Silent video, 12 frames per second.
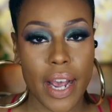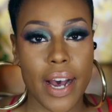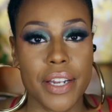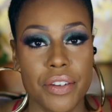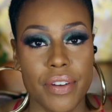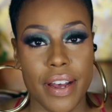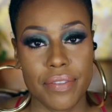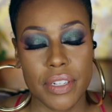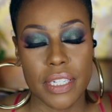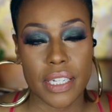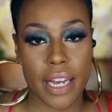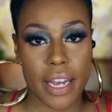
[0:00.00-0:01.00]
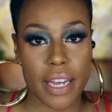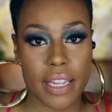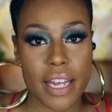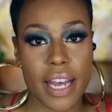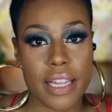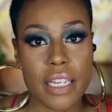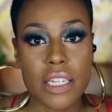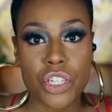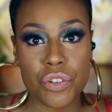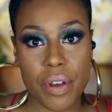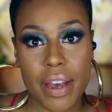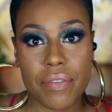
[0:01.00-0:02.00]
Now I do have to say that these
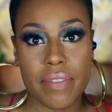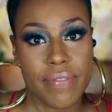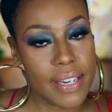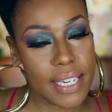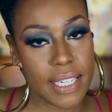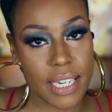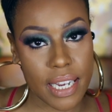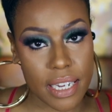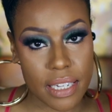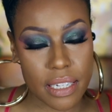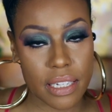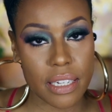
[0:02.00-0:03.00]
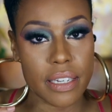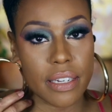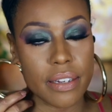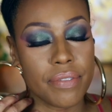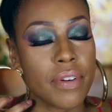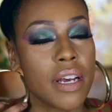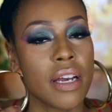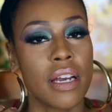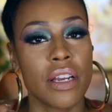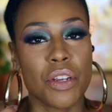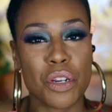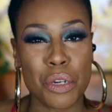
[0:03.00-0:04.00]
do have a funny taste. If
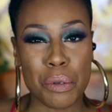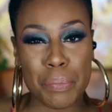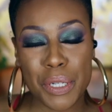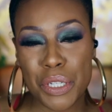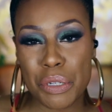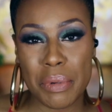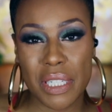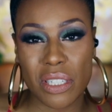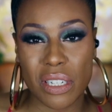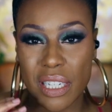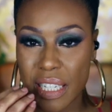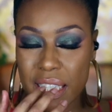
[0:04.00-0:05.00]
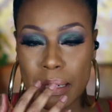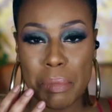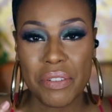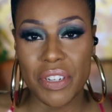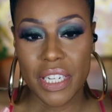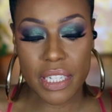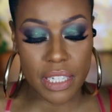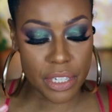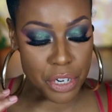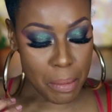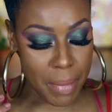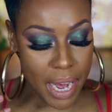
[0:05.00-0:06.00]
you know, you put too much on and some of it gets
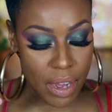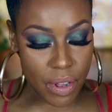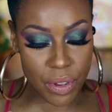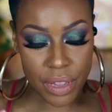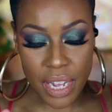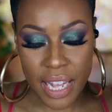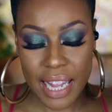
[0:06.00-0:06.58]
in your mouth.